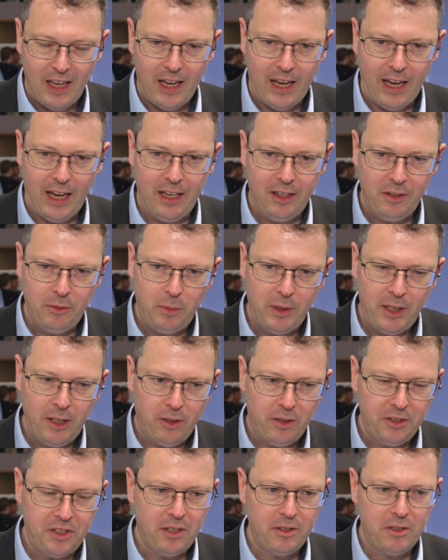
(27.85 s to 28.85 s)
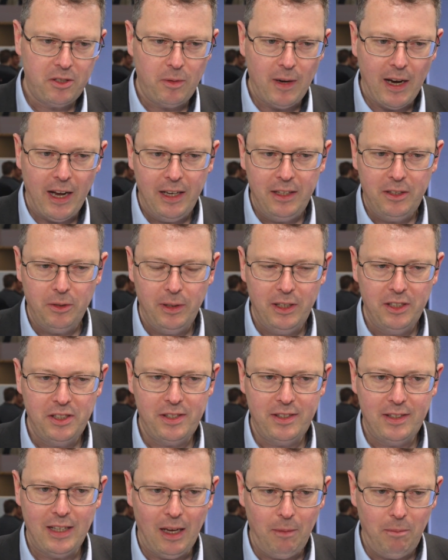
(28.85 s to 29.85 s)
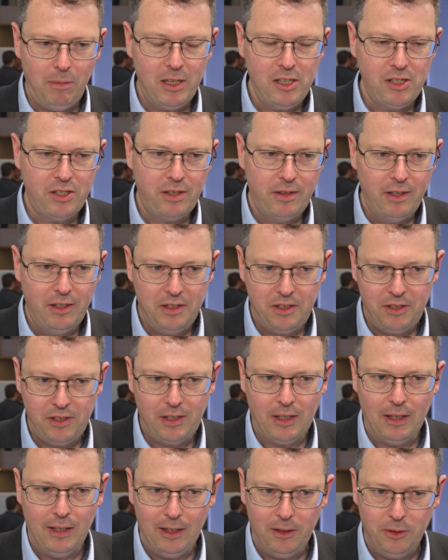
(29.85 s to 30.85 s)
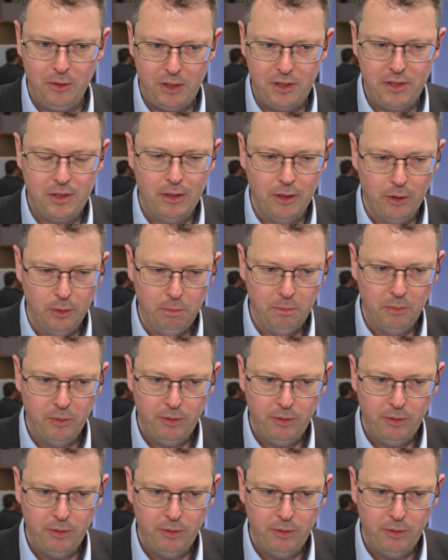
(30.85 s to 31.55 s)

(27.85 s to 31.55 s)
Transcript: And we also try to establish this closed loop